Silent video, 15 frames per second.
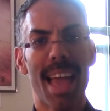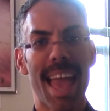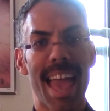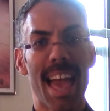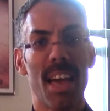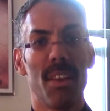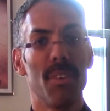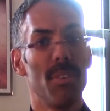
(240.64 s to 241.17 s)

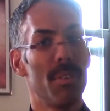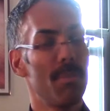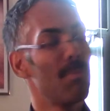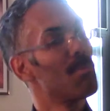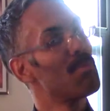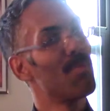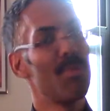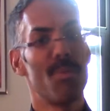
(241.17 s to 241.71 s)
and
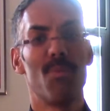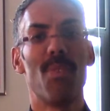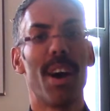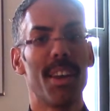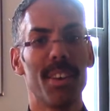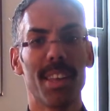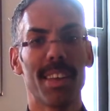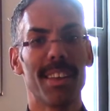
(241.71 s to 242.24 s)

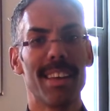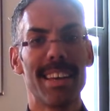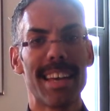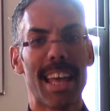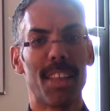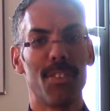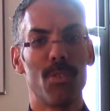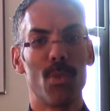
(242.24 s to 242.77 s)
finding
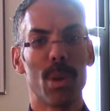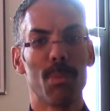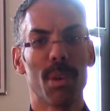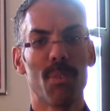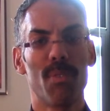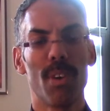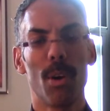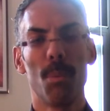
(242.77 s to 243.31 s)
and
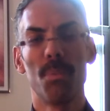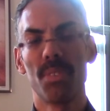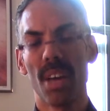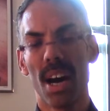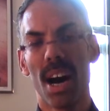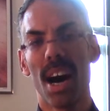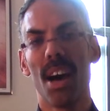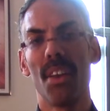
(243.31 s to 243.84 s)
streaming films
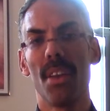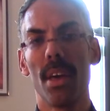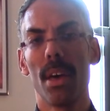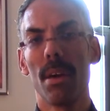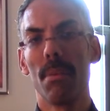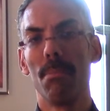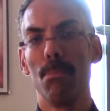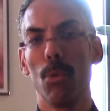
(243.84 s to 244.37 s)
on
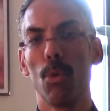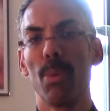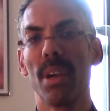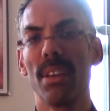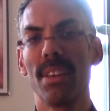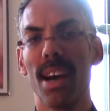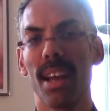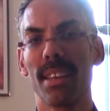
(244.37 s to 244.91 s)

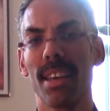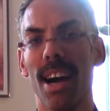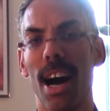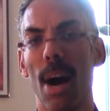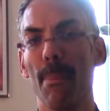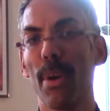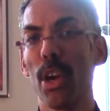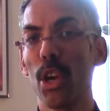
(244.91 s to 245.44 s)

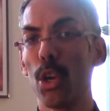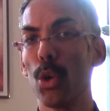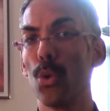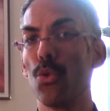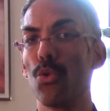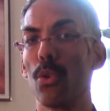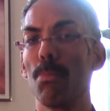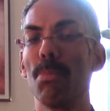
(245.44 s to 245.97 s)
Mubi.com, you
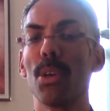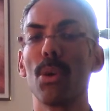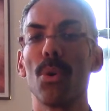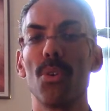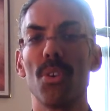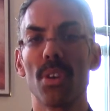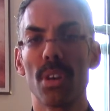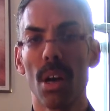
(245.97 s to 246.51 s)
should be
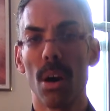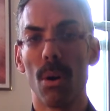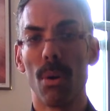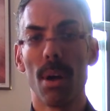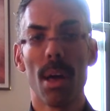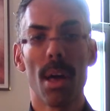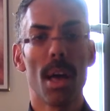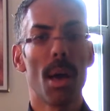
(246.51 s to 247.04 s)
good to go.